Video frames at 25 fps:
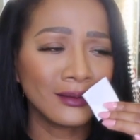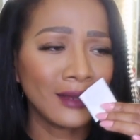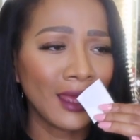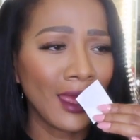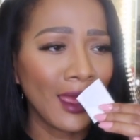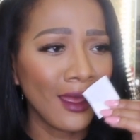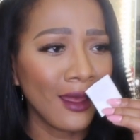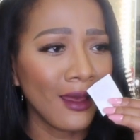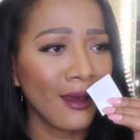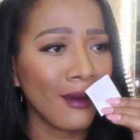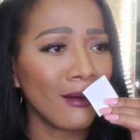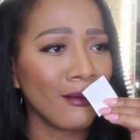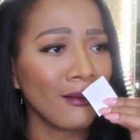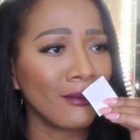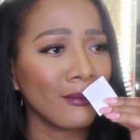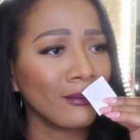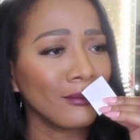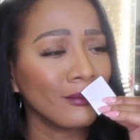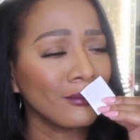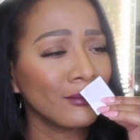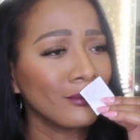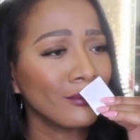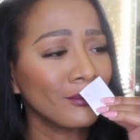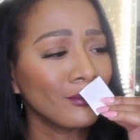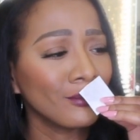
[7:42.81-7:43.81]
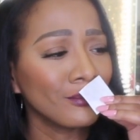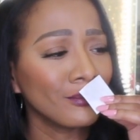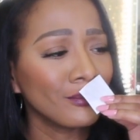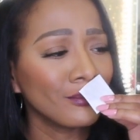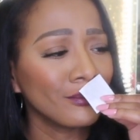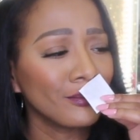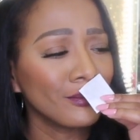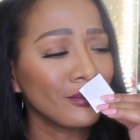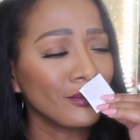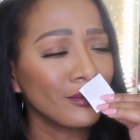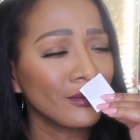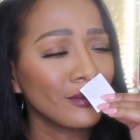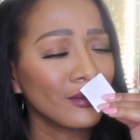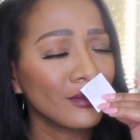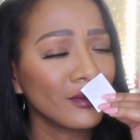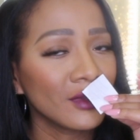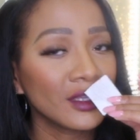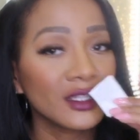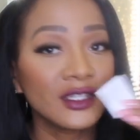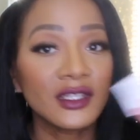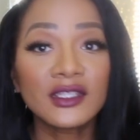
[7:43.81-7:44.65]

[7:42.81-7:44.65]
damn